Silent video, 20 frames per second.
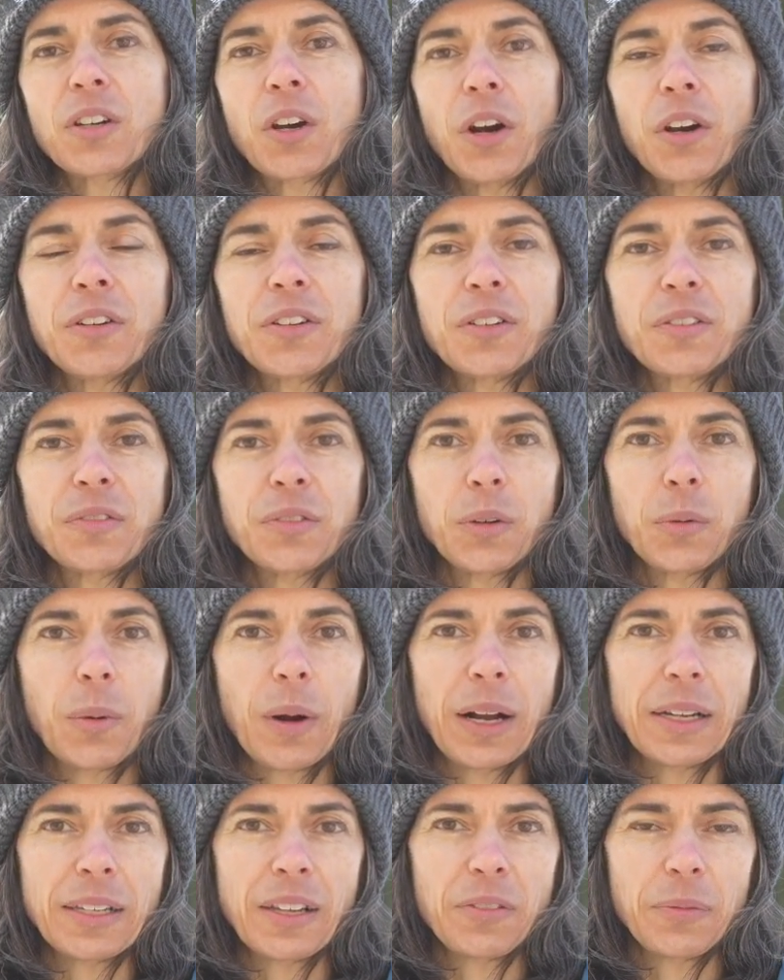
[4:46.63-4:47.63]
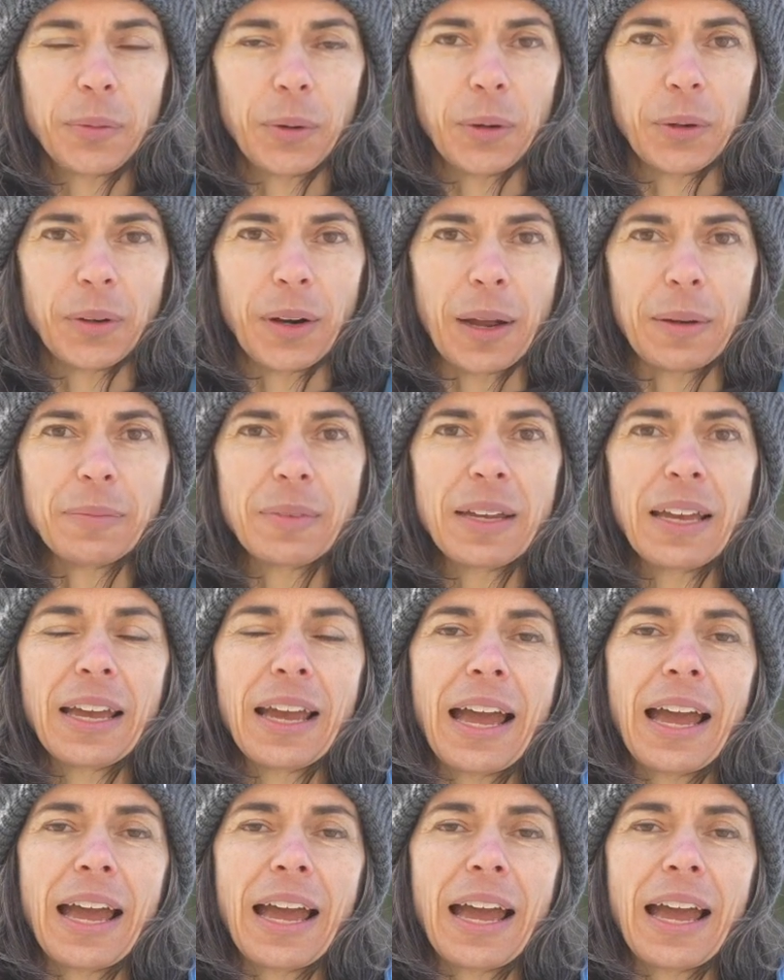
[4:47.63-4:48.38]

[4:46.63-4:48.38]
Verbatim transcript: Gardening for Wildlife program